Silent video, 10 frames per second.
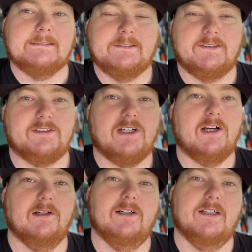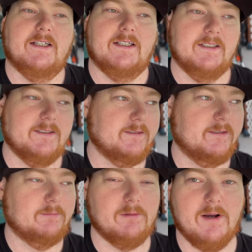So
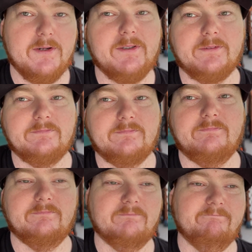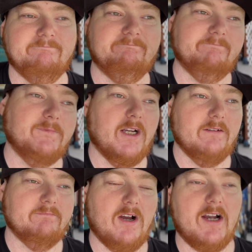what do? You know,
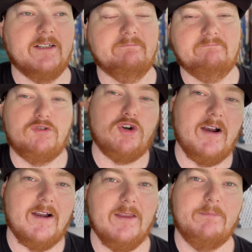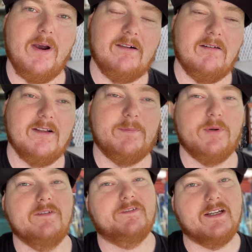I can try and cut the brake lines, put
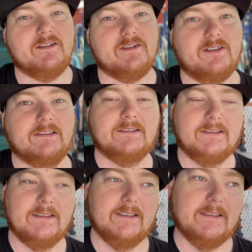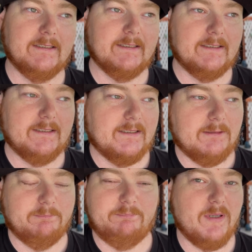new fittings on,
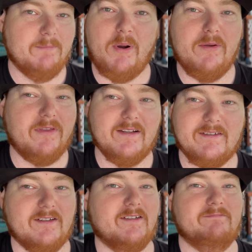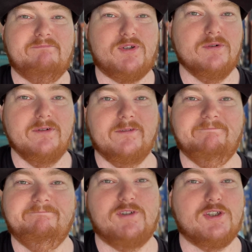but both ends are screwed.
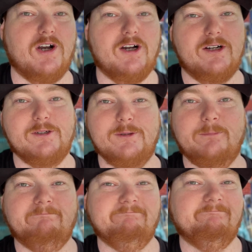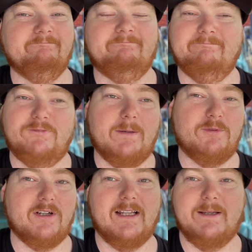So jumped
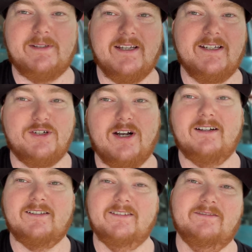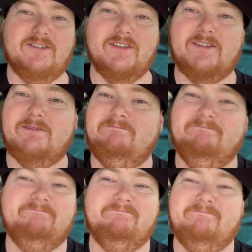on LMC truck and just
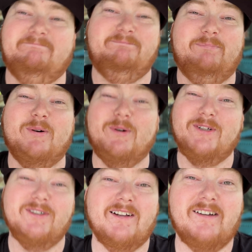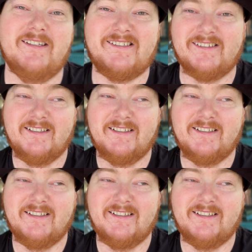bought new lines.